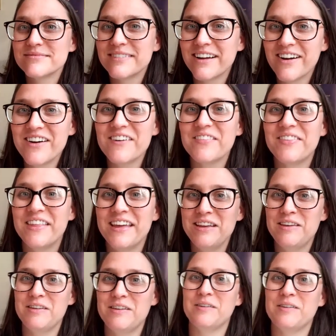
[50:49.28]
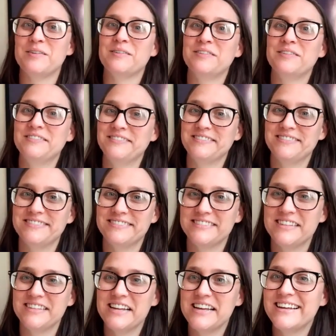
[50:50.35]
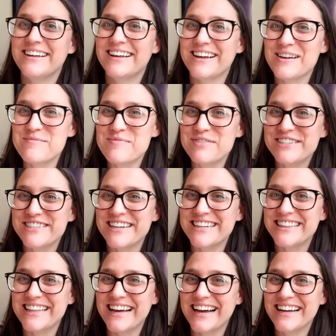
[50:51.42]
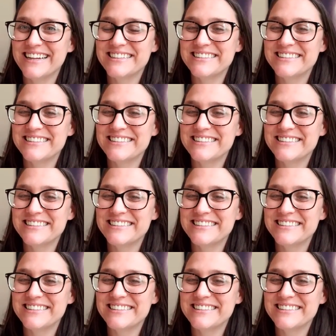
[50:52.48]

Oh, thank you. I appreciate that.